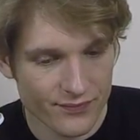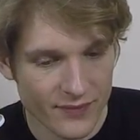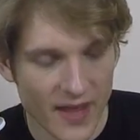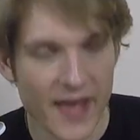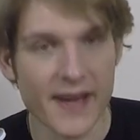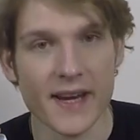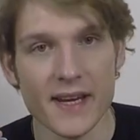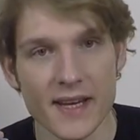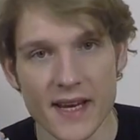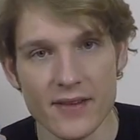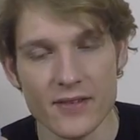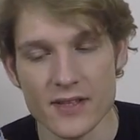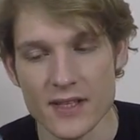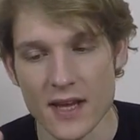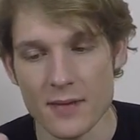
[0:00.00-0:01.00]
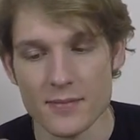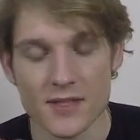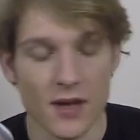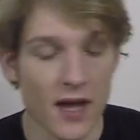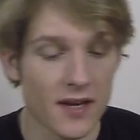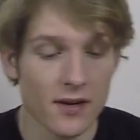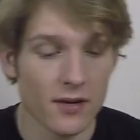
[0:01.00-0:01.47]
at any given time. So
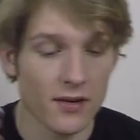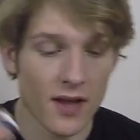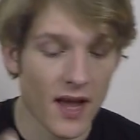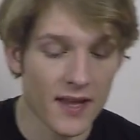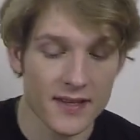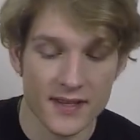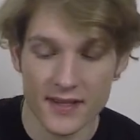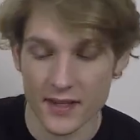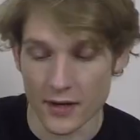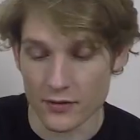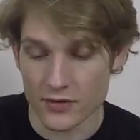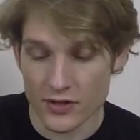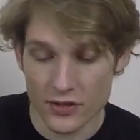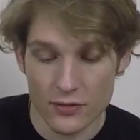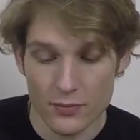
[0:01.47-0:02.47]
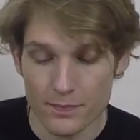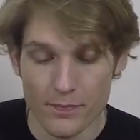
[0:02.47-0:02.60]
2